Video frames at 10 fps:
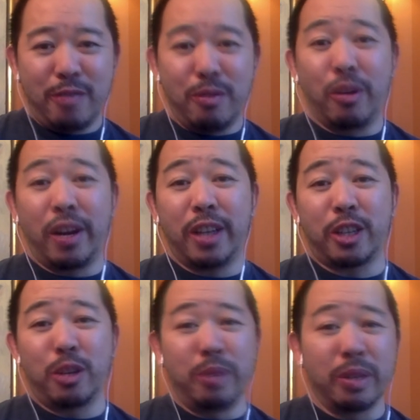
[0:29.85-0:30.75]

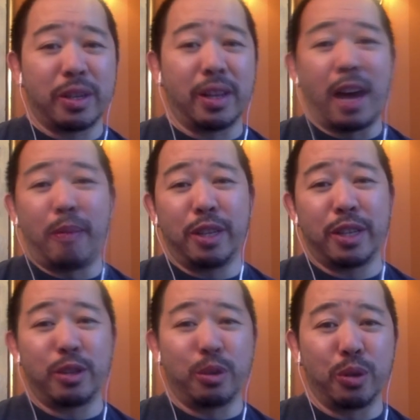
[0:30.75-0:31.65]
RemoteHQ builds
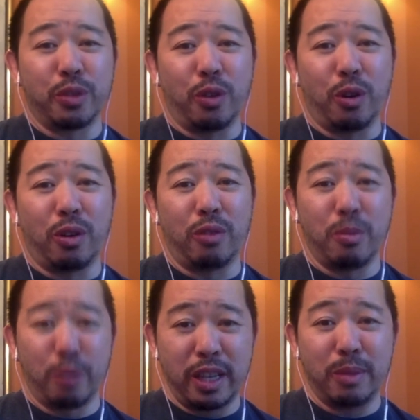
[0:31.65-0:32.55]
collaboration tools for
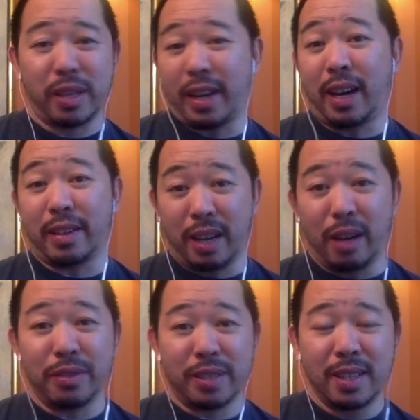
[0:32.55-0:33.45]
remote teams like
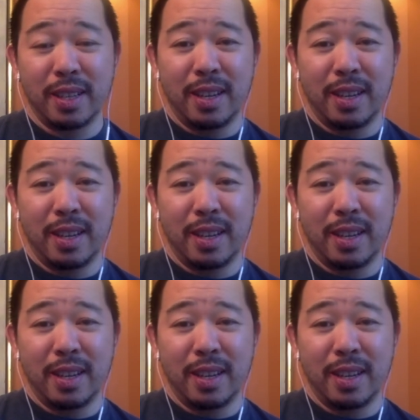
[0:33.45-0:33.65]
ourselves.